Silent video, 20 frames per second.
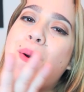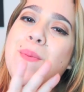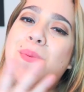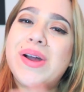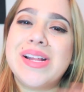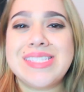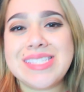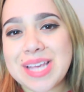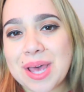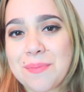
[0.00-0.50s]

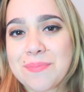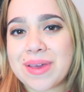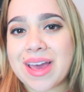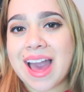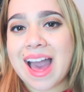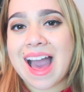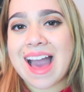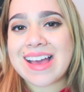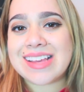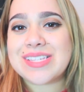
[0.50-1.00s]
What's up,
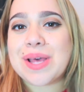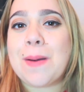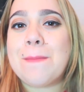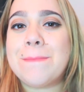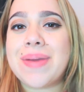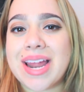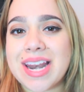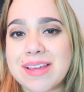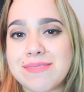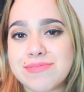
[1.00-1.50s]
guys?
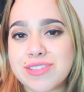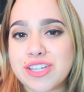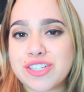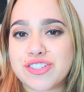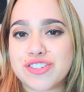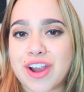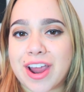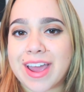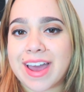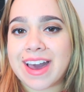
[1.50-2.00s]
My name's
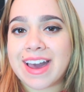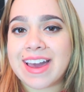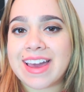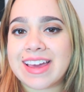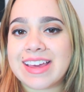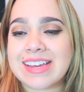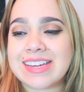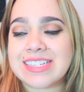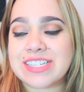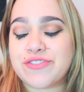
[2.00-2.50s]
Andrea,
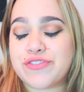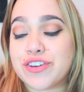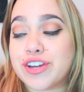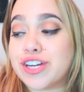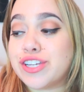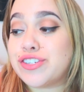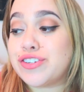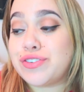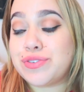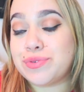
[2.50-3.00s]
and if you
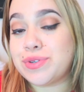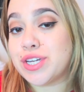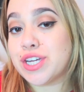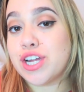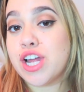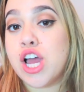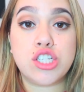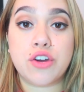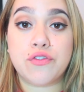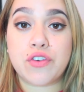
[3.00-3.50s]
guys are new
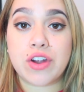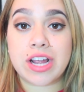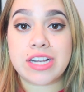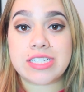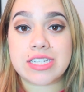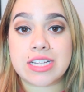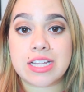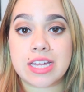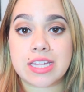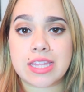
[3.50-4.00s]
here, don't
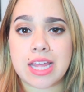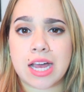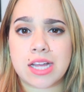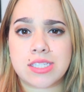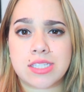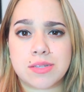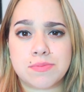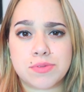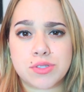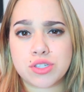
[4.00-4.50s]
forget to click
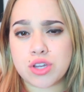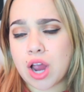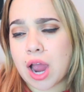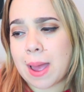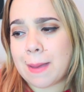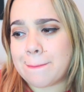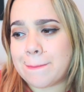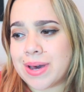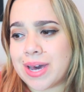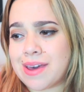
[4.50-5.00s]
that
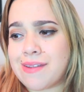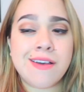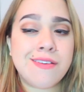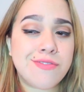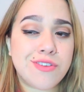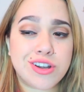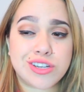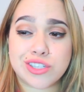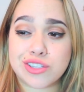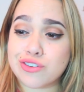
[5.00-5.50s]
subscribe button.
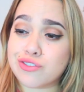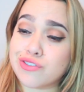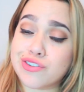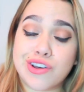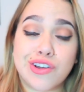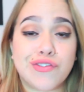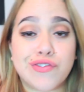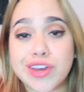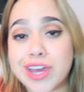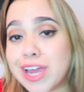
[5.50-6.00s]
There's a little
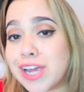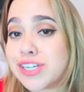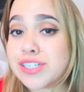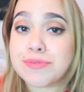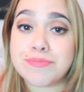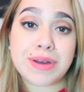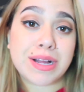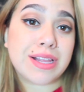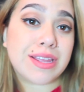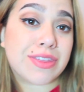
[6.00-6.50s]

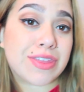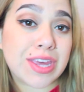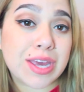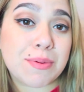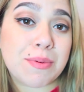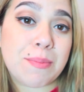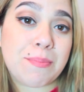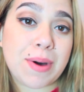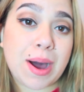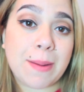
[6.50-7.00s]
notification belly
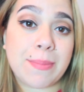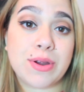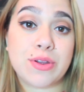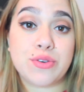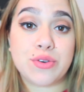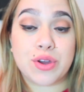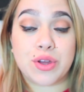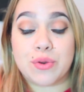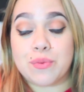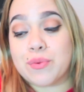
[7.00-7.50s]
thingamabobber.
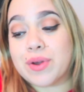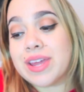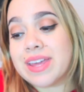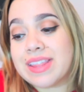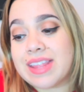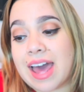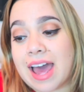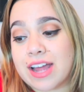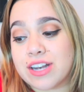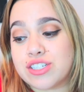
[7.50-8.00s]
You can
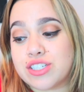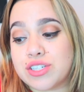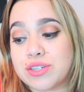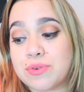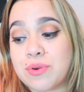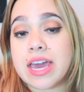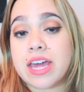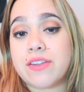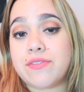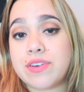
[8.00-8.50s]
ring that
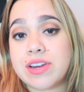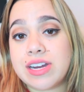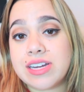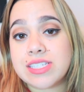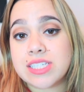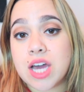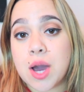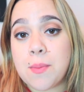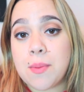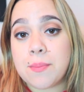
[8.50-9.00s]
too. And if you
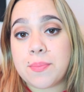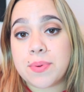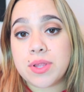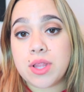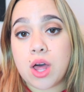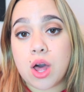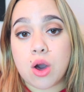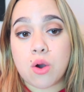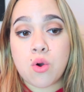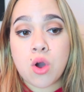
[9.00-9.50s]
guys comment
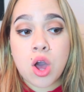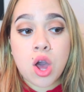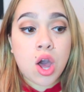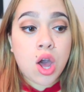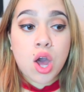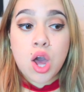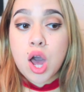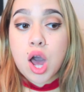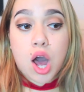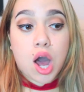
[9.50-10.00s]
below,
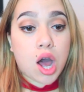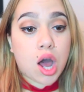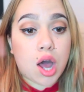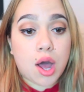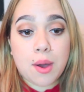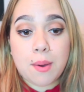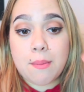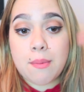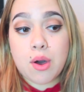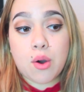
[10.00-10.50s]

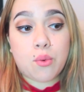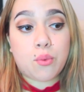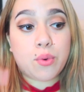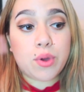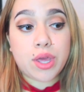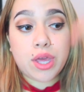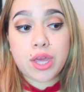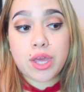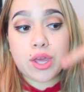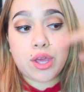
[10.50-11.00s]

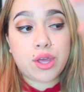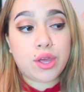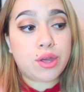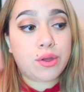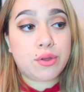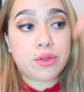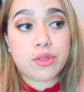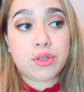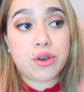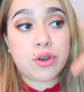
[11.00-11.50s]

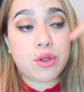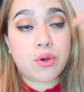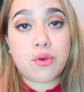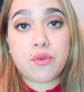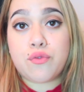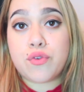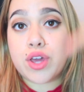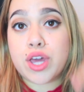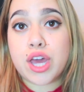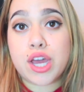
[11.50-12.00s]
the
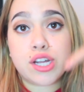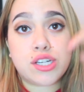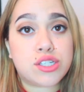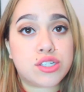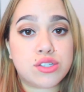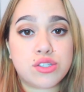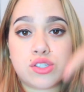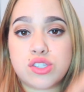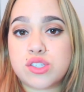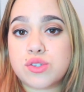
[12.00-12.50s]

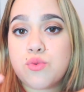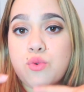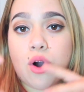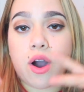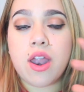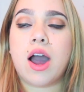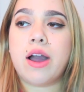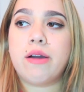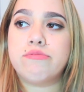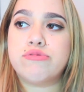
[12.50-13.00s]
notification
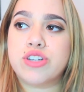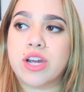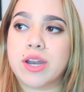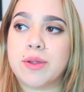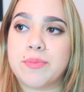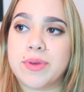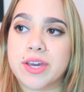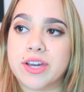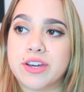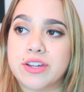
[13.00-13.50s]
squad. I'm trying
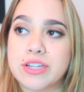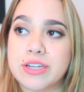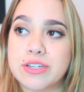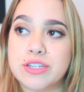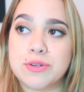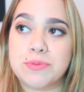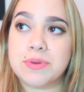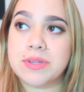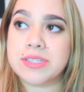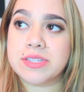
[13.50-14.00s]
to be a good
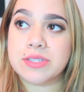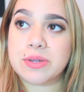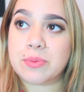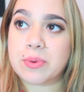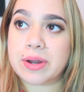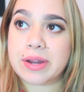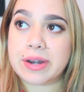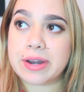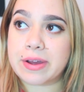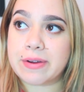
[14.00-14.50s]
YouTuber. This isn't
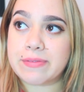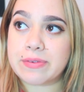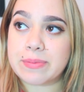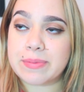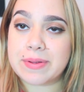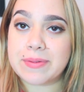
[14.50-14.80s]
working out for